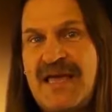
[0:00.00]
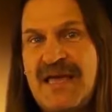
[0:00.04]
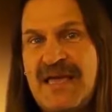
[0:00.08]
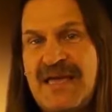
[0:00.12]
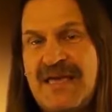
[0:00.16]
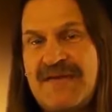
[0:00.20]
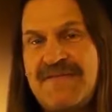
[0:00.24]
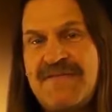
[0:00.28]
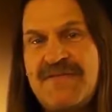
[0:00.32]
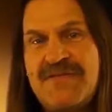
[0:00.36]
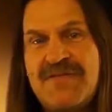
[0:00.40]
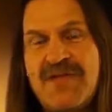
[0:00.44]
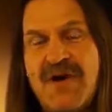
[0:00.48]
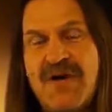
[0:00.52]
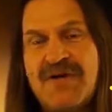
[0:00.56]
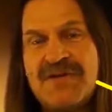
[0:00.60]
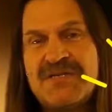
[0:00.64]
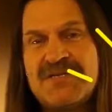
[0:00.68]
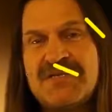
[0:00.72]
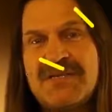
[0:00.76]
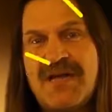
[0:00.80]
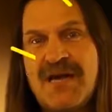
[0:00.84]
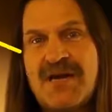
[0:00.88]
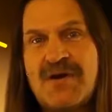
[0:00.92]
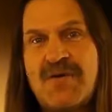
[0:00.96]
even though
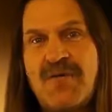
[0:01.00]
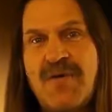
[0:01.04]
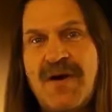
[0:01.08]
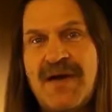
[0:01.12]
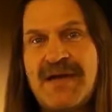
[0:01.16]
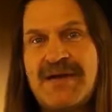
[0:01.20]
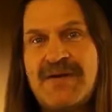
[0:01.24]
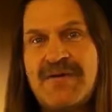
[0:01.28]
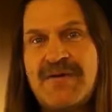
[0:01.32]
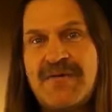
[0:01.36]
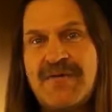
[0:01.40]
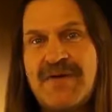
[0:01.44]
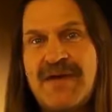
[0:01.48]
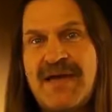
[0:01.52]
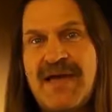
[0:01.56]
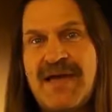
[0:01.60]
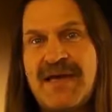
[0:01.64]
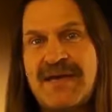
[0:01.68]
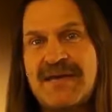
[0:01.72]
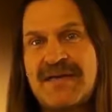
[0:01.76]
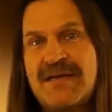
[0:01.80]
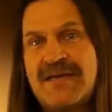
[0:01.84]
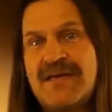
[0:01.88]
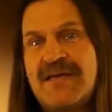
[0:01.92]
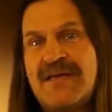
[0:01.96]
it's not quite
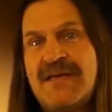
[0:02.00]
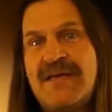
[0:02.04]
correct.